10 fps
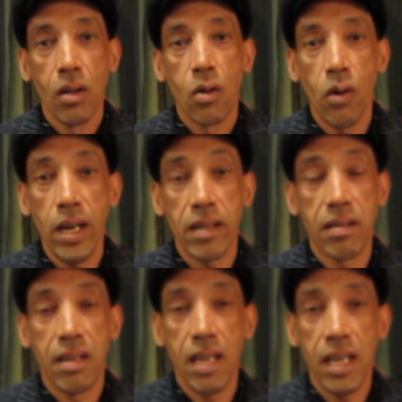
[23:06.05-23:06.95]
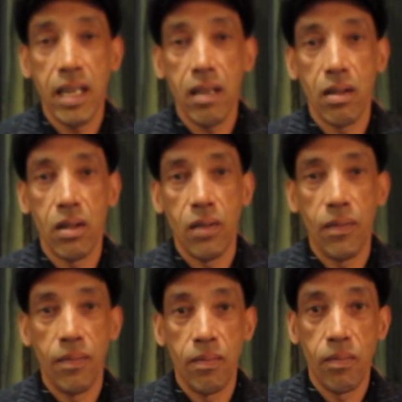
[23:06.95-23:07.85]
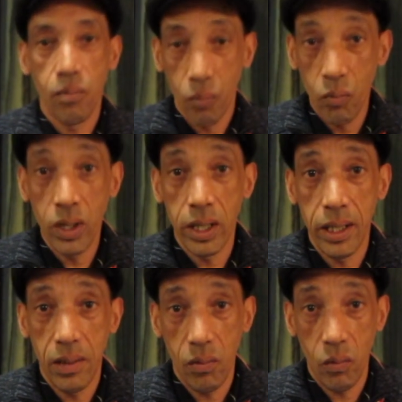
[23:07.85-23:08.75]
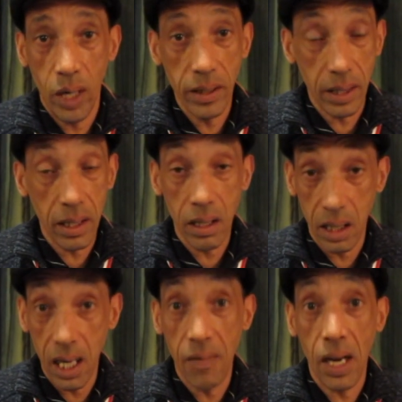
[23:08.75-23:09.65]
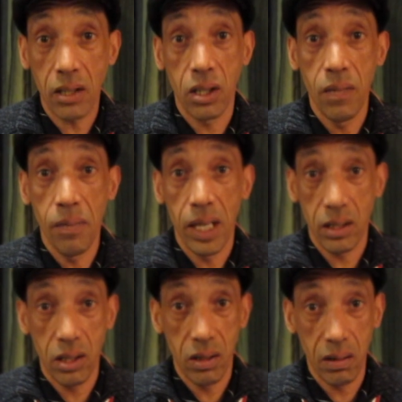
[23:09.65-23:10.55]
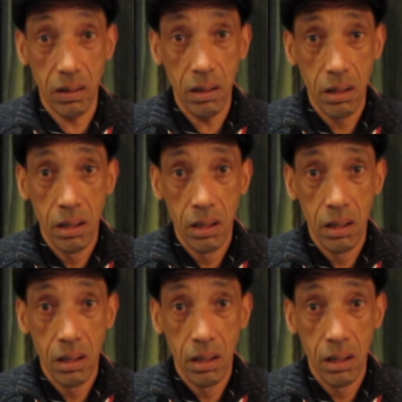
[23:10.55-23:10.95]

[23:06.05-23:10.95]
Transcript: Great today. We did a day of action in Manchester,